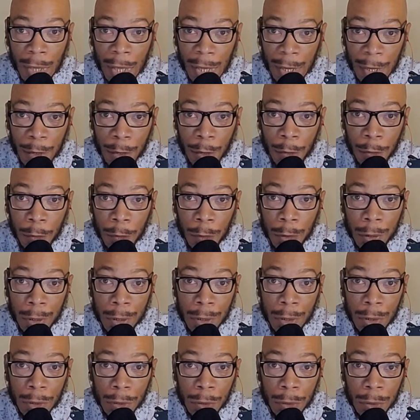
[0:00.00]
Thank you for
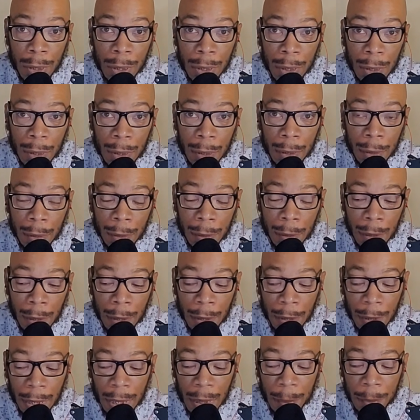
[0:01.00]
enjoying
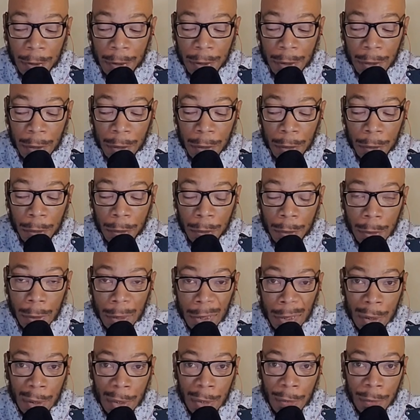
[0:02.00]
another episode
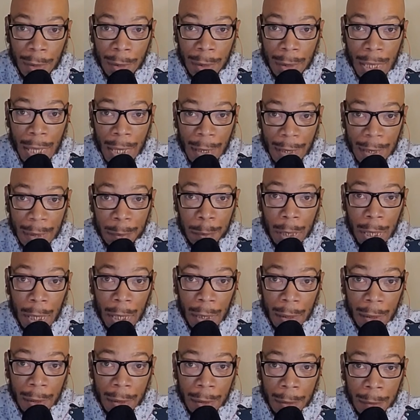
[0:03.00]
of the Knowledge
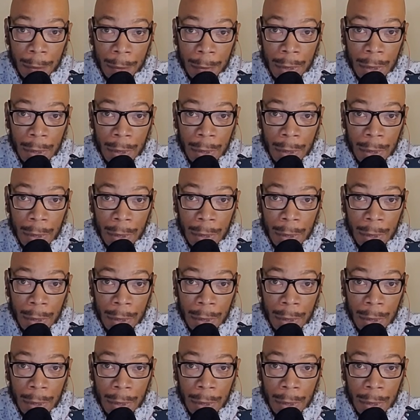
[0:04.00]
Box.